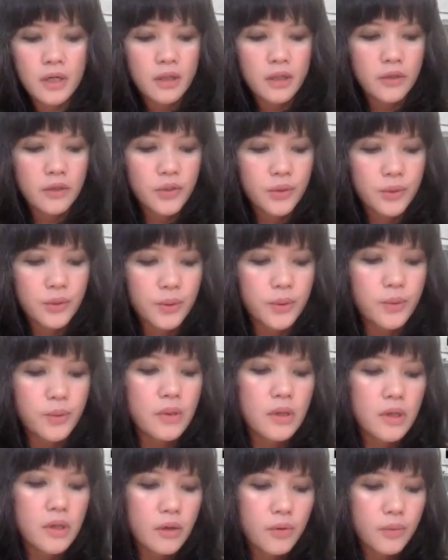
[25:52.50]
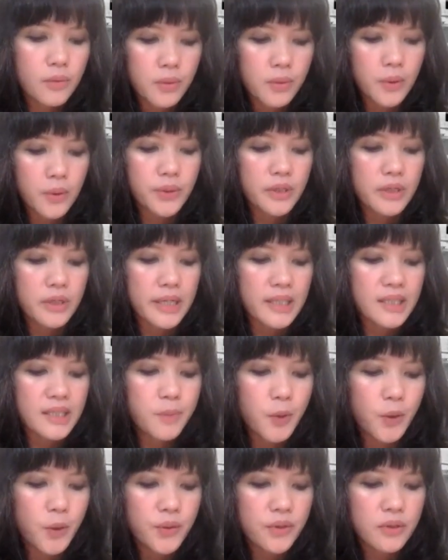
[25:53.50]
to, quote,
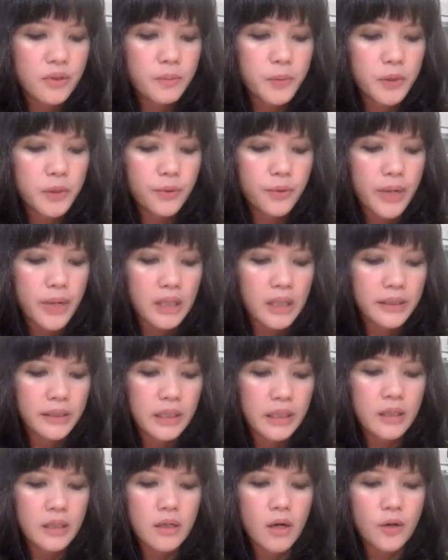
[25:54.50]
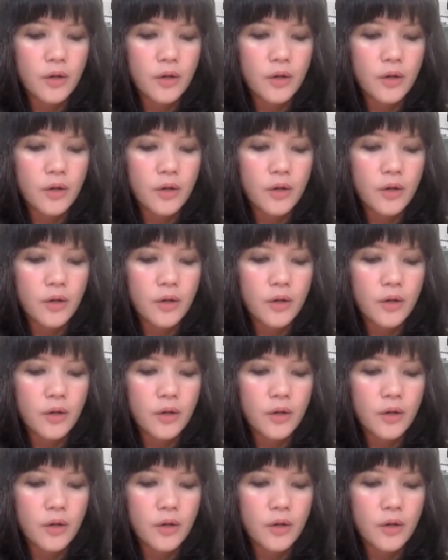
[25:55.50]
expose the plurality